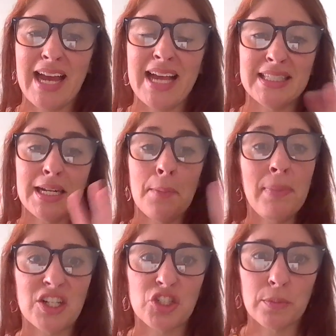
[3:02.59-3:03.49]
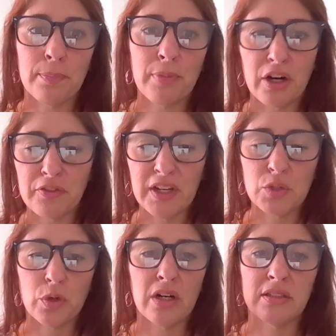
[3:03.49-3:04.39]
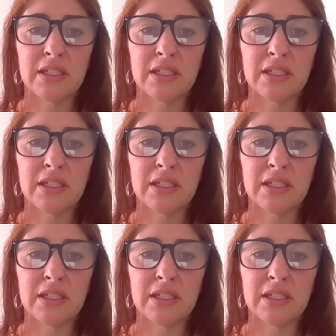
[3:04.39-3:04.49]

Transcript: nice in a picture perfect world,